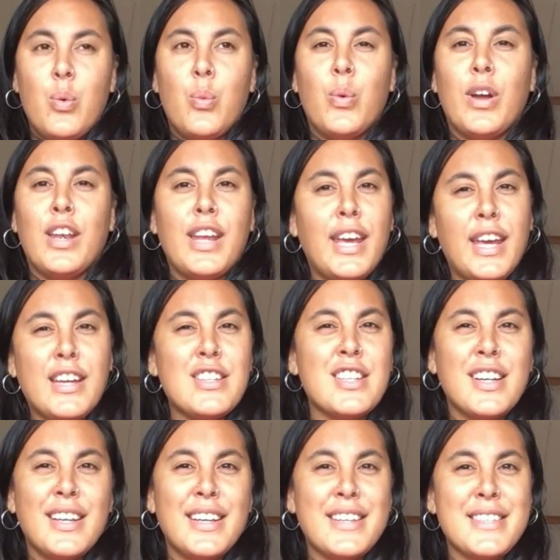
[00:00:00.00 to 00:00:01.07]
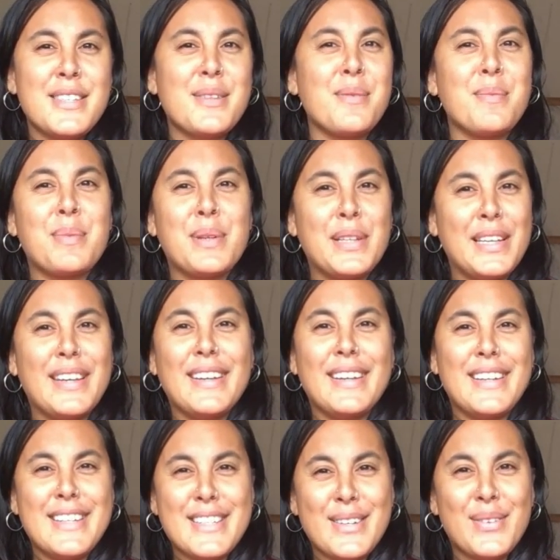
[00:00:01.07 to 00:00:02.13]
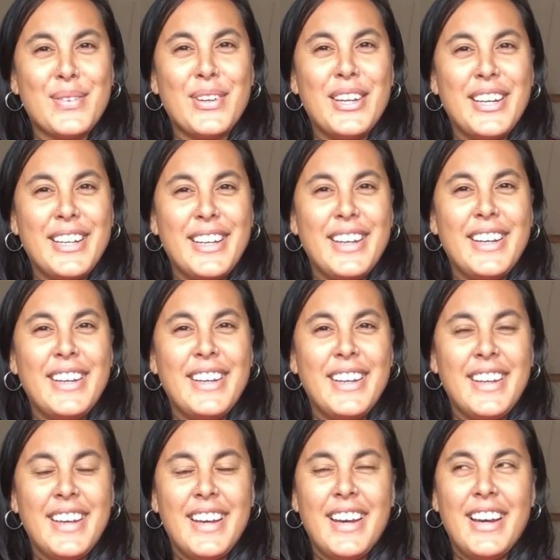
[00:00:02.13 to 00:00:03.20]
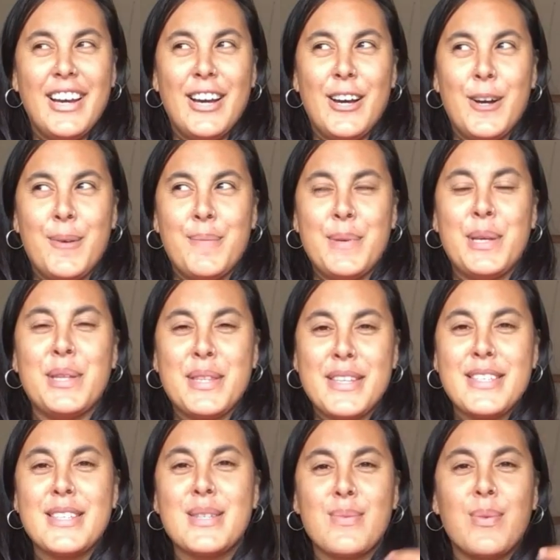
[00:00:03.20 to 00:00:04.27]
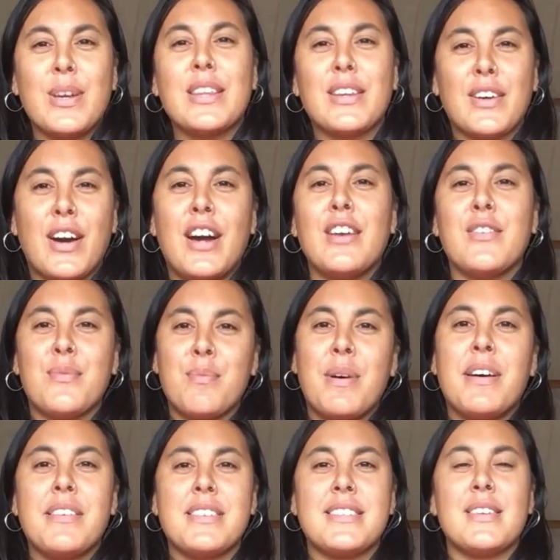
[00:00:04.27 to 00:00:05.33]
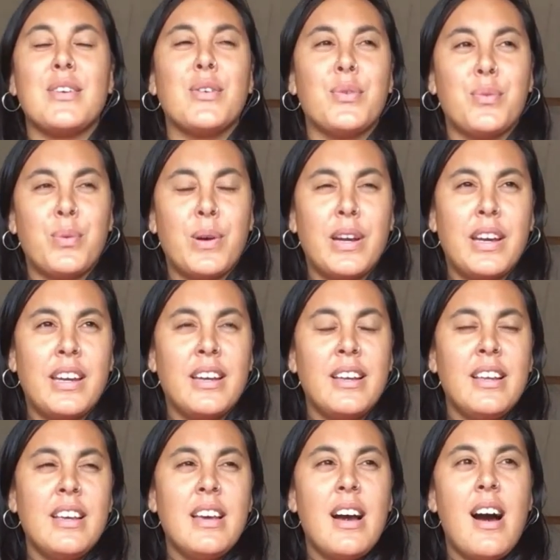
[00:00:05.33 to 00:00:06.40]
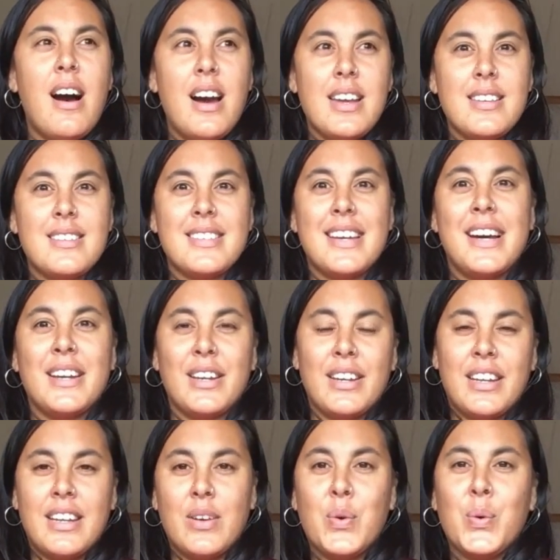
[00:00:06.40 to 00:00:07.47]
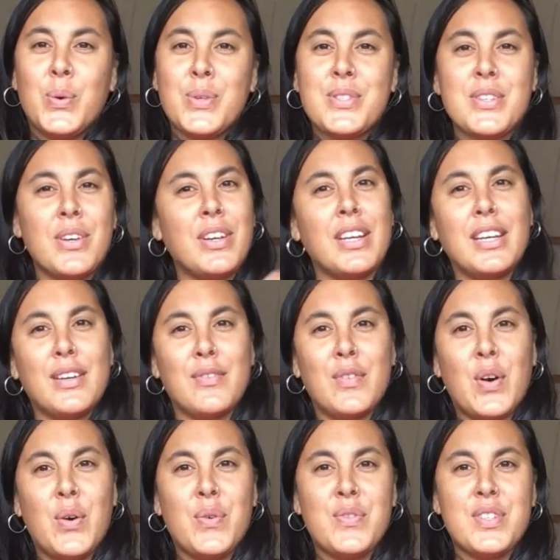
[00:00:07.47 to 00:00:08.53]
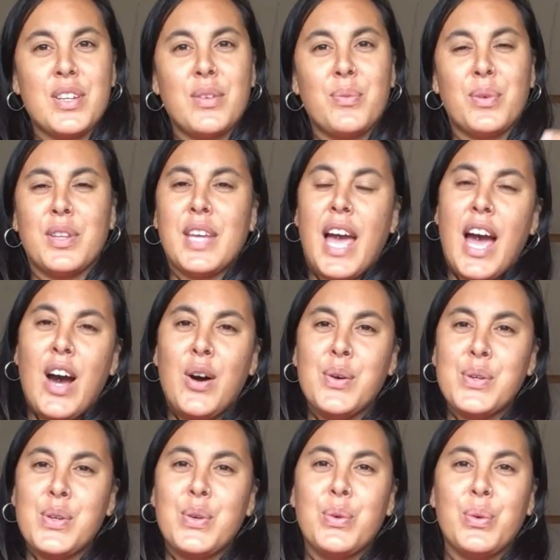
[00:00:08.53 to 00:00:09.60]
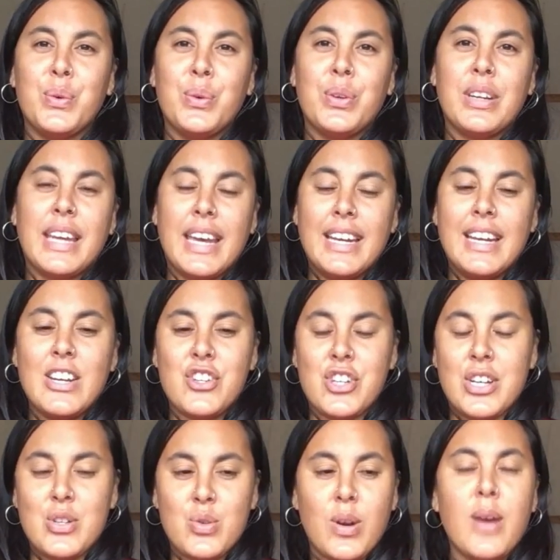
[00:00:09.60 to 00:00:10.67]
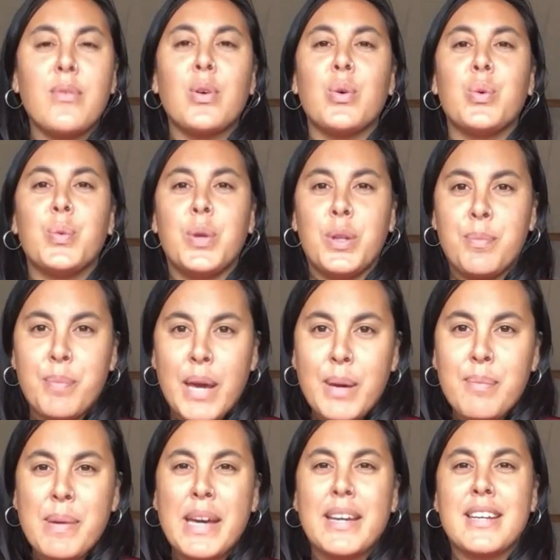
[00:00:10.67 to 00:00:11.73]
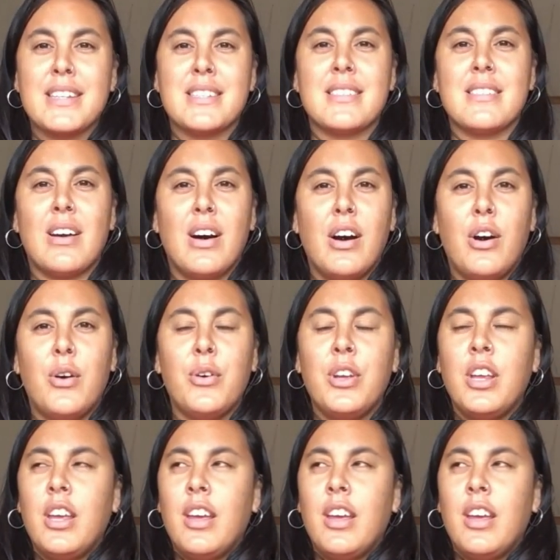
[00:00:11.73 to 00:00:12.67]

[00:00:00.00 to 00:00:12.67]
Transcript: When actually it's completely different. And this is where the kind of mindset of where I started also getting involved in with how you can actually travel with backpacker style,